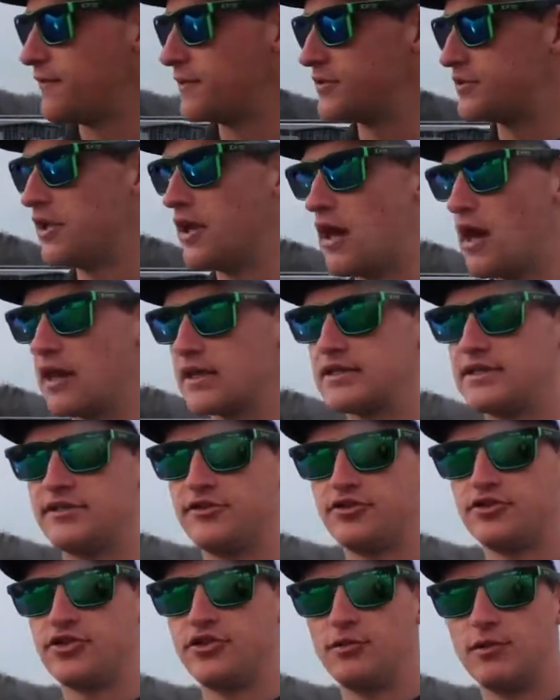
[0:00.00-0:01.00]
fish docks is
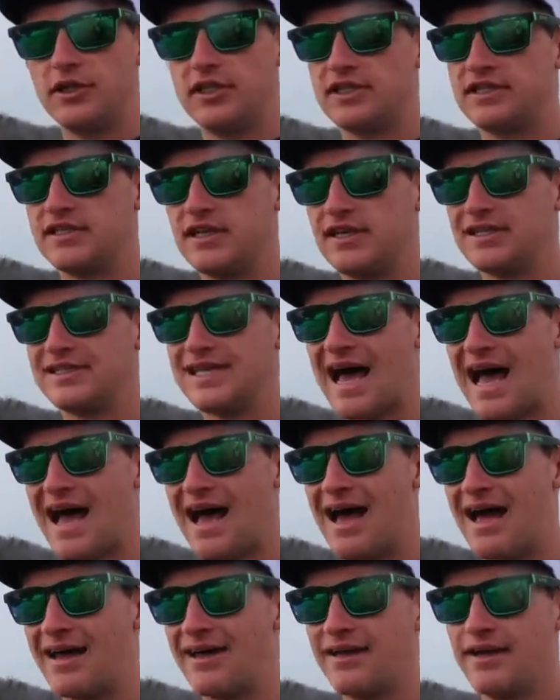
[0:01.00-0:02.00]
usually when the sun's
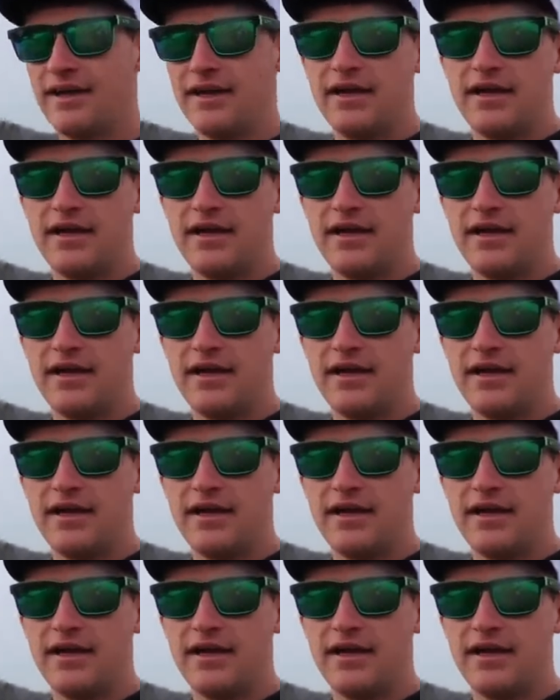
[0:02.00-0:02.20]
high